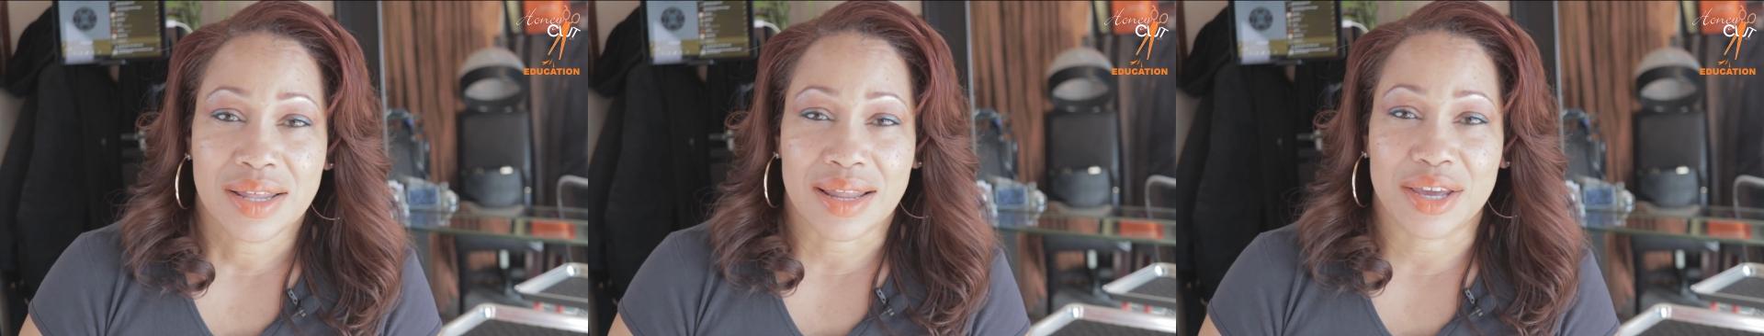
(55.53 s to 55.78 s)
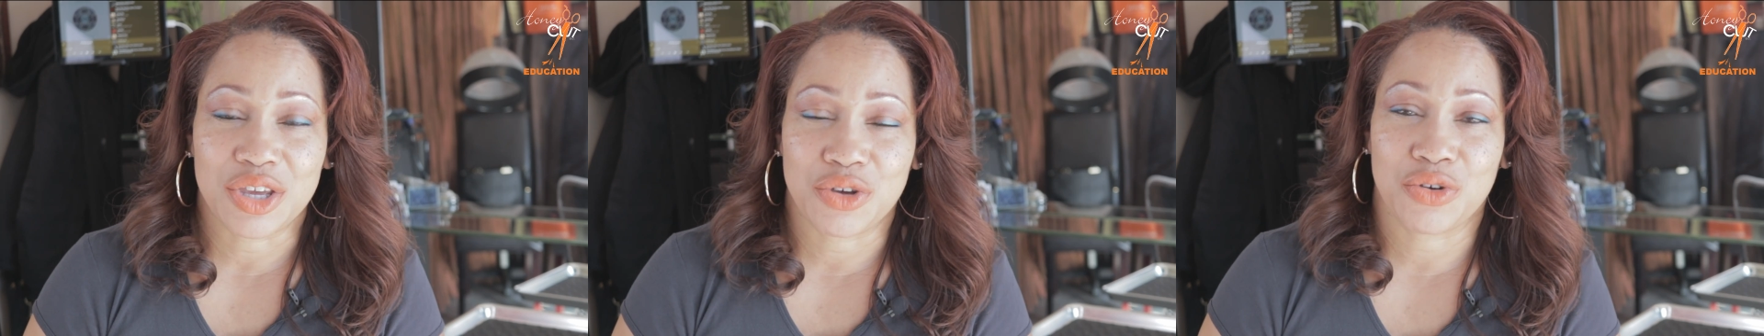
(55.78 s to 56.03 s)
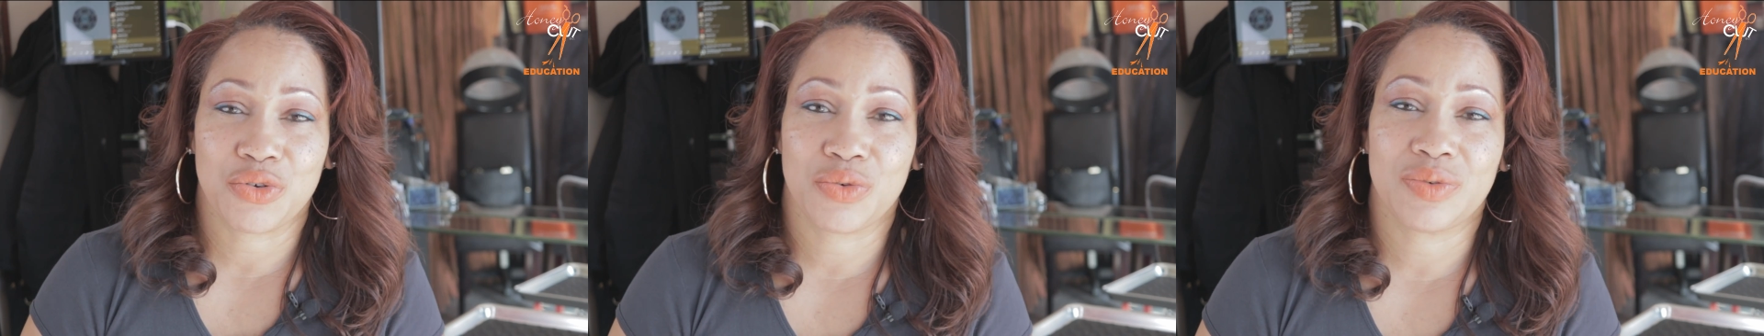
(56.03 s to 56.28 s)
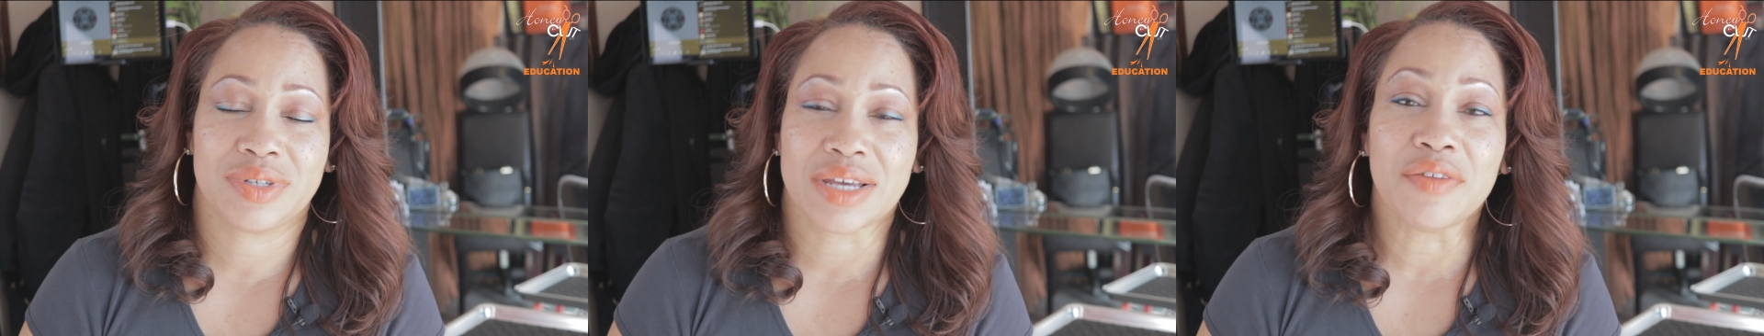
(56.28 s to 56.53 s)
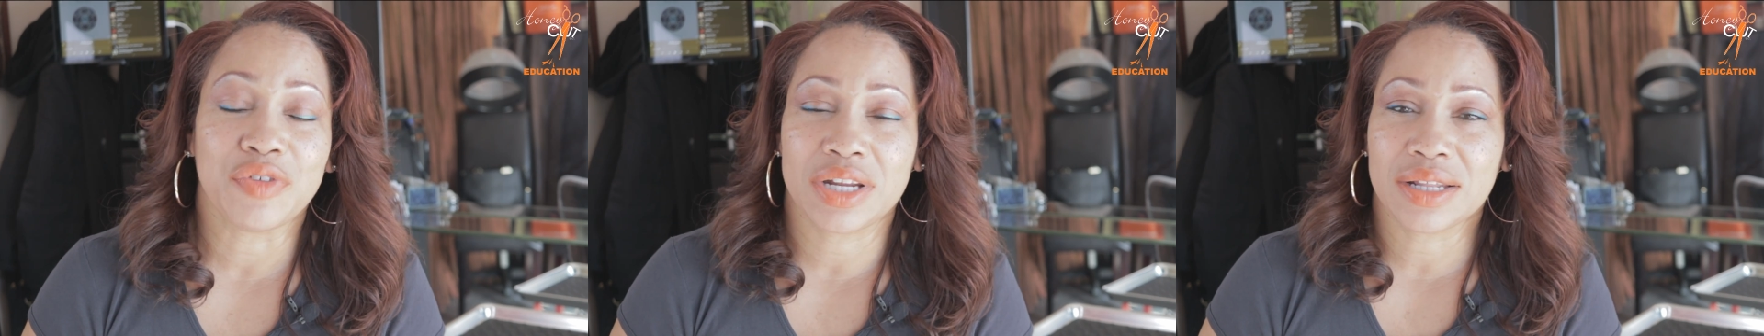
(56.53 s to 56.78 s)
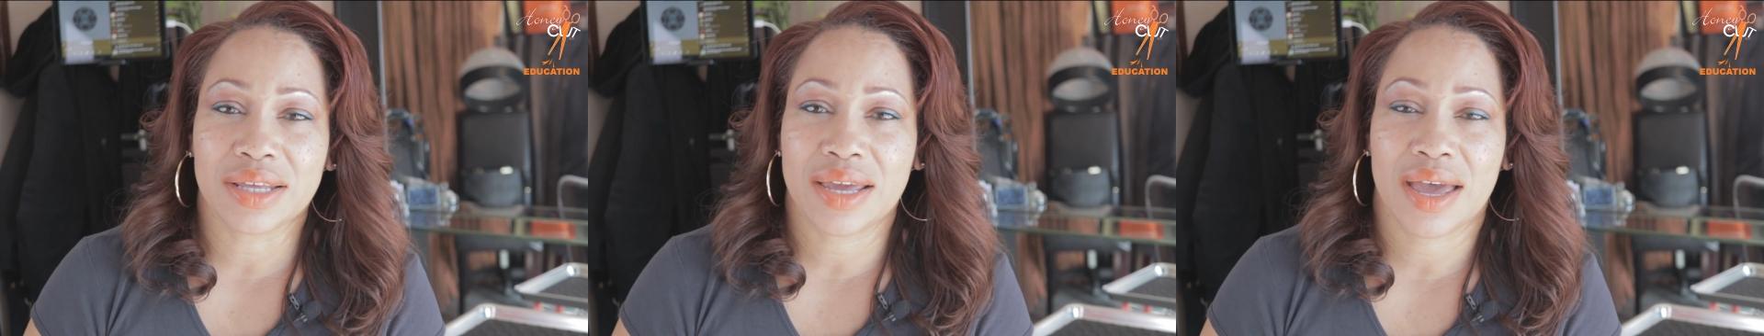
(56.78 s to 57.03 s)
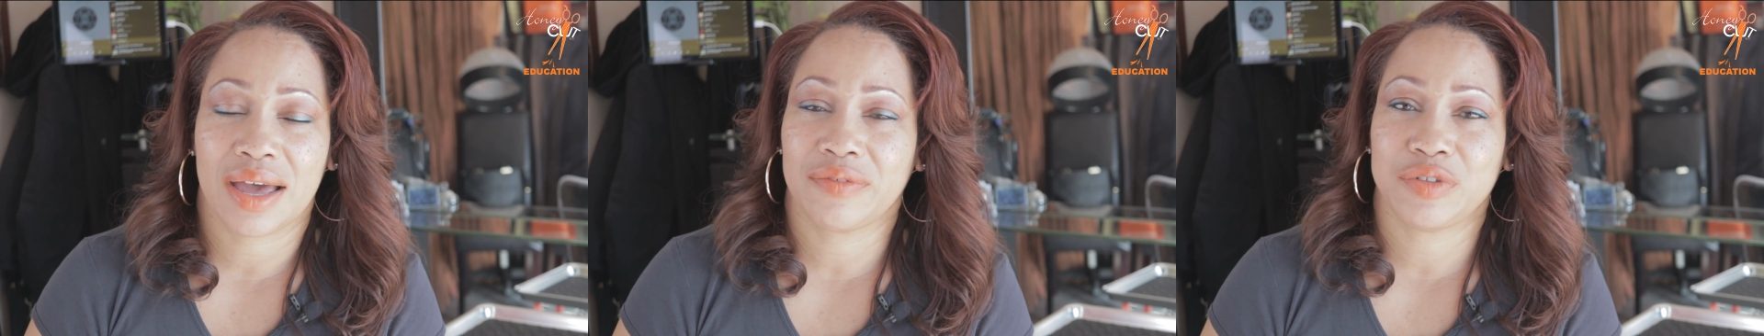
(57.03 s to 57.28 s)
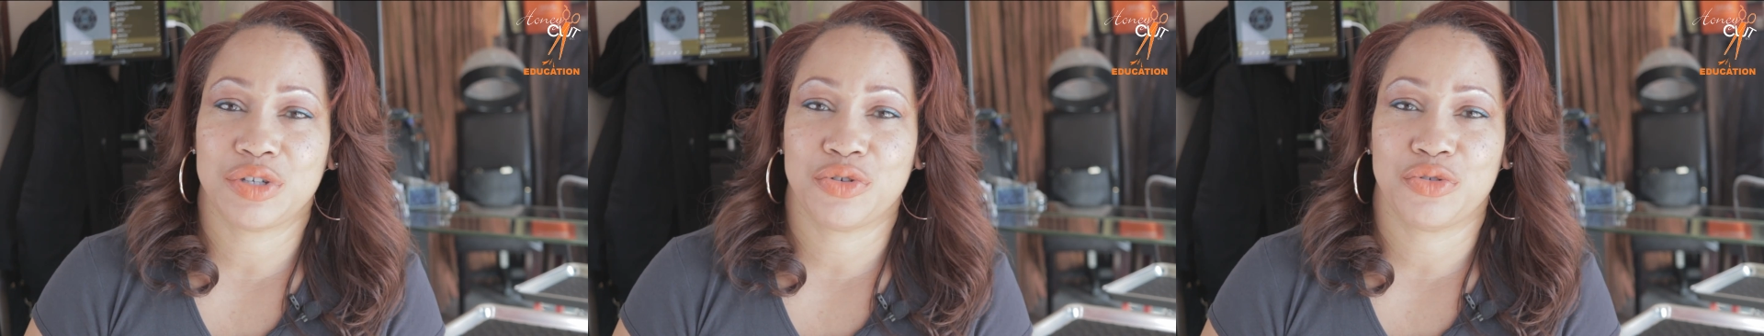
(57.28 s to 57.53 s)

Like you definitely have